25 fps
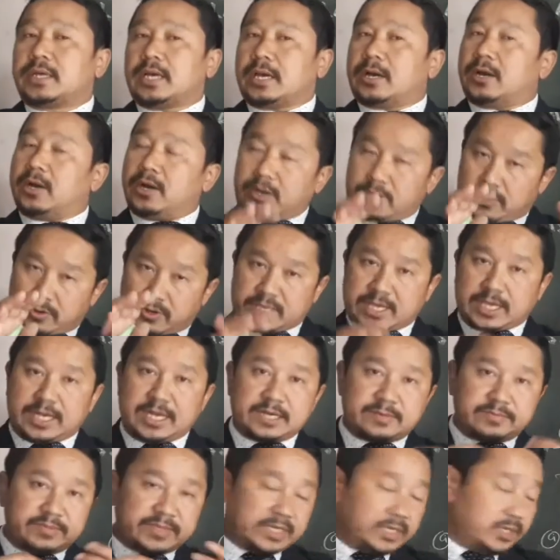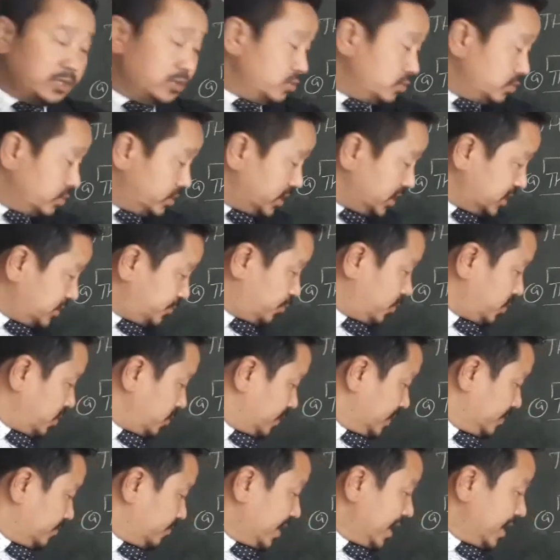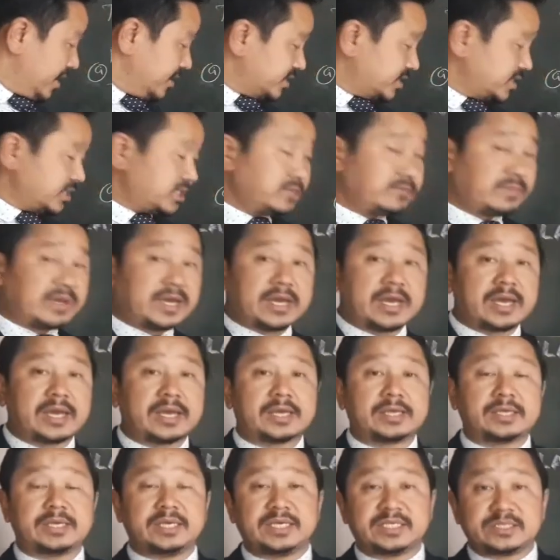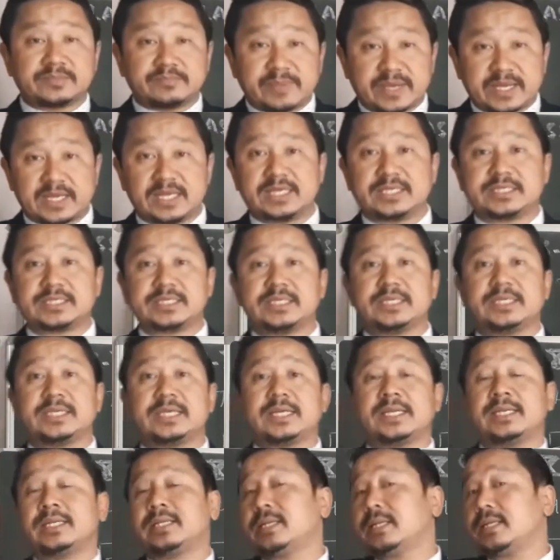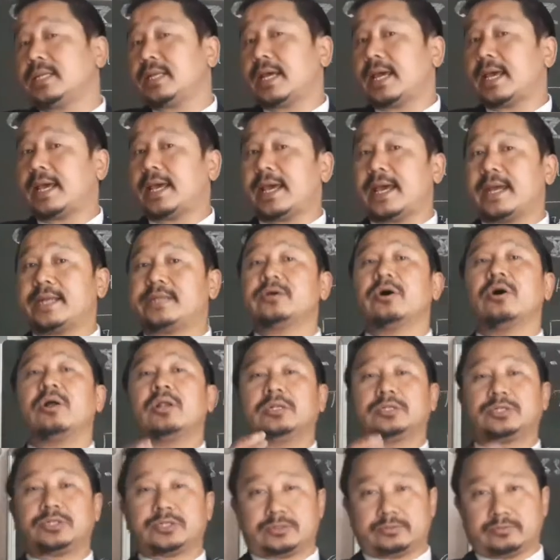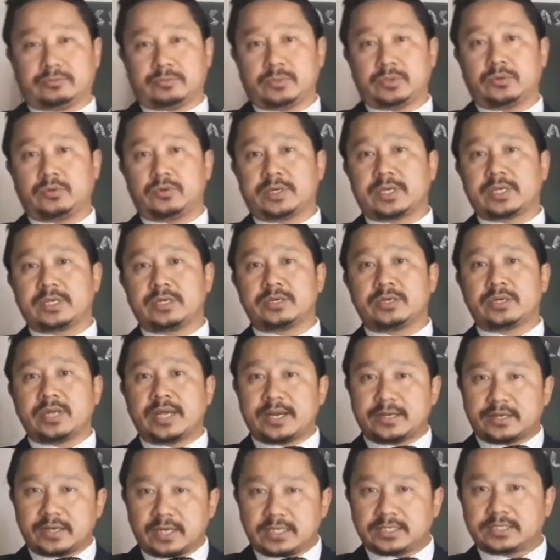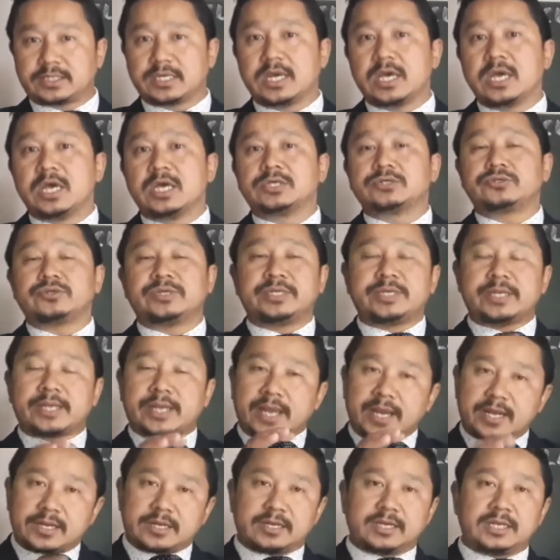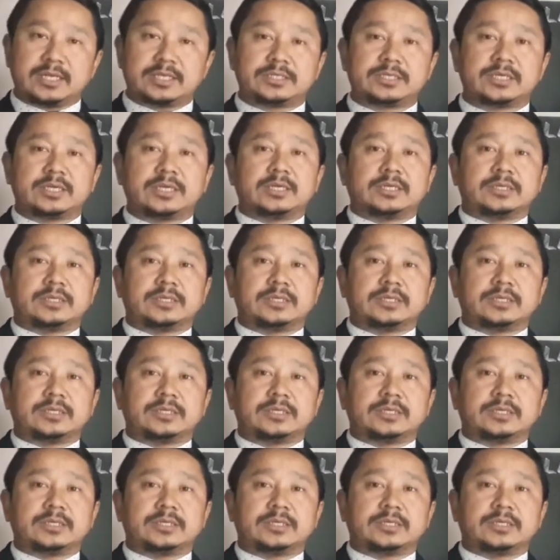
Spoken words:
Okay, let me tell you this problem. Myxedema is mainly seen in adult. Okay, in an adult. So in an adult,